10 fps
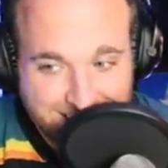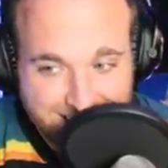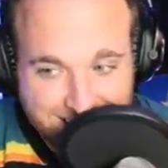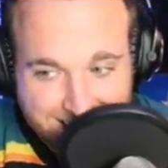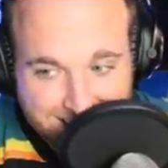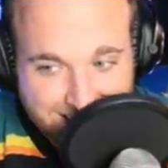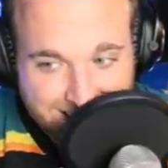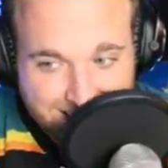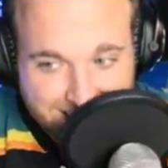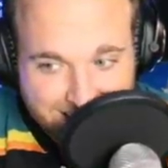
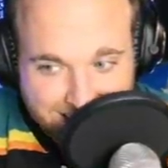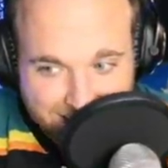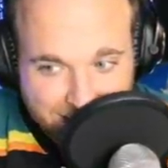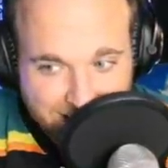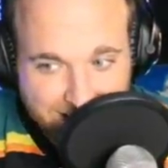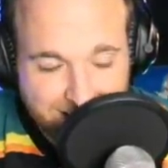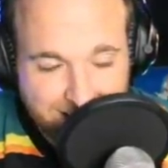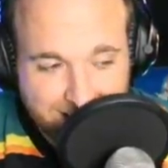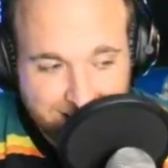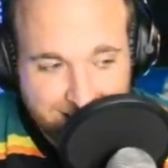
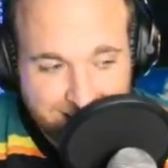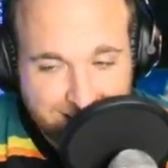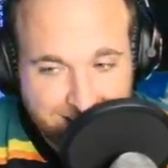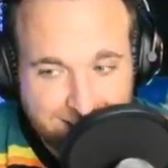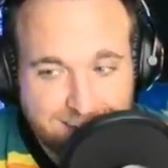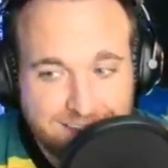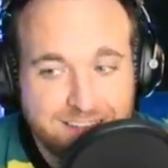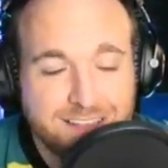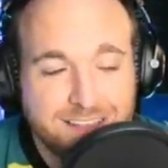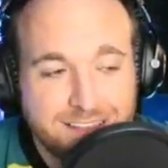
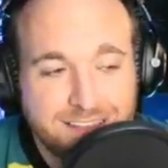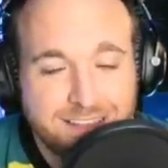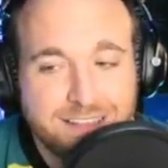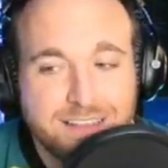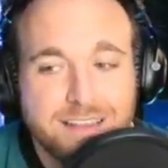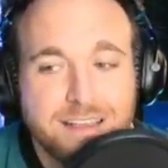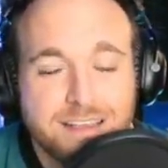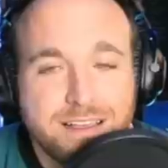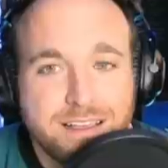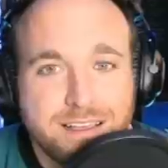
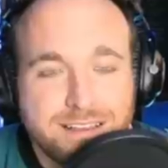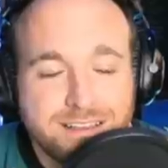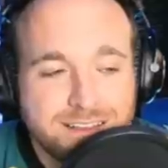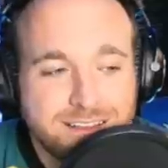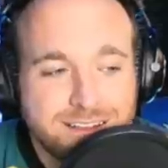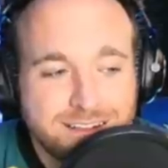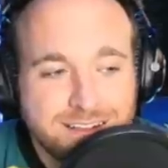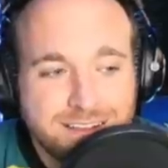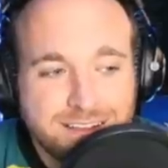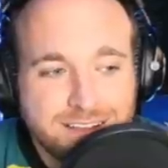
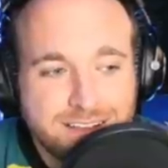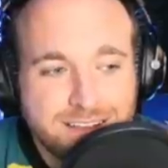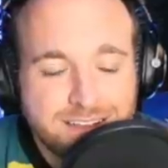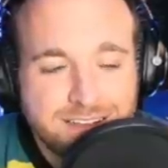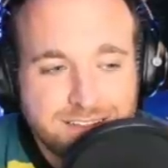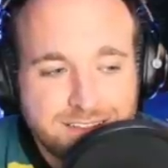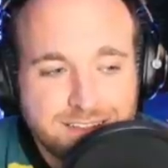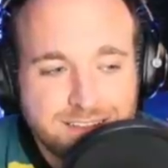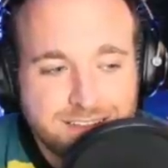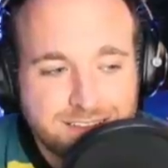(not speaking)